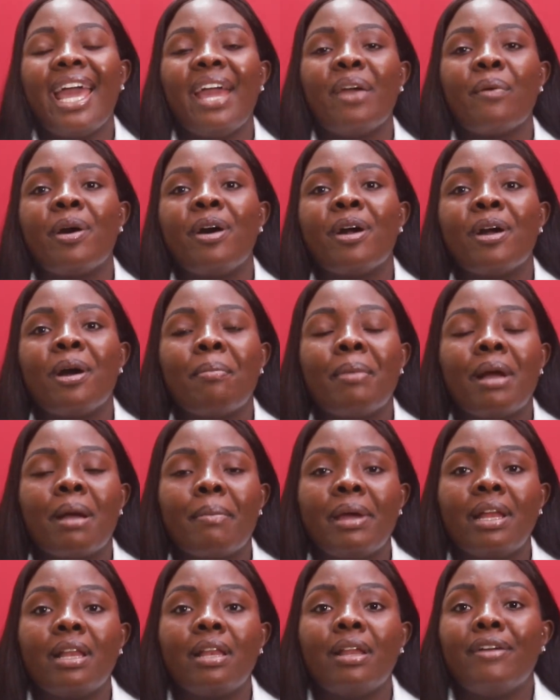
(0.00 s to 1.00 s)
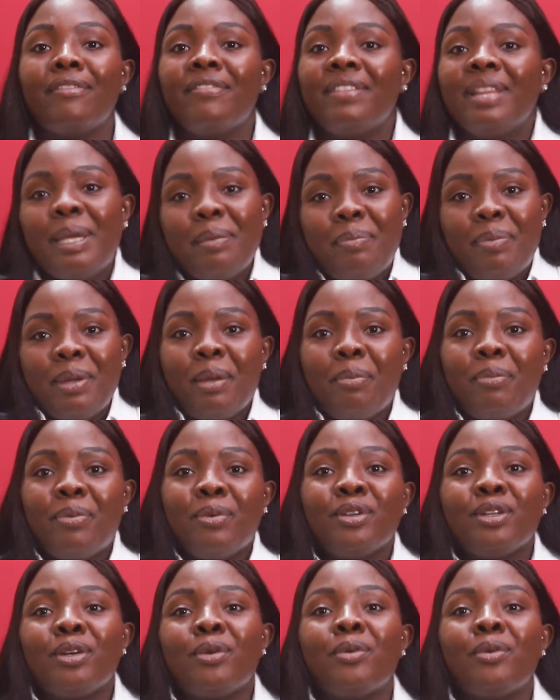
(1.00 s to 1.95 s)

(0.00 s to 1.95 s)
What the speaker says: Hey, welcome back, my lovely people.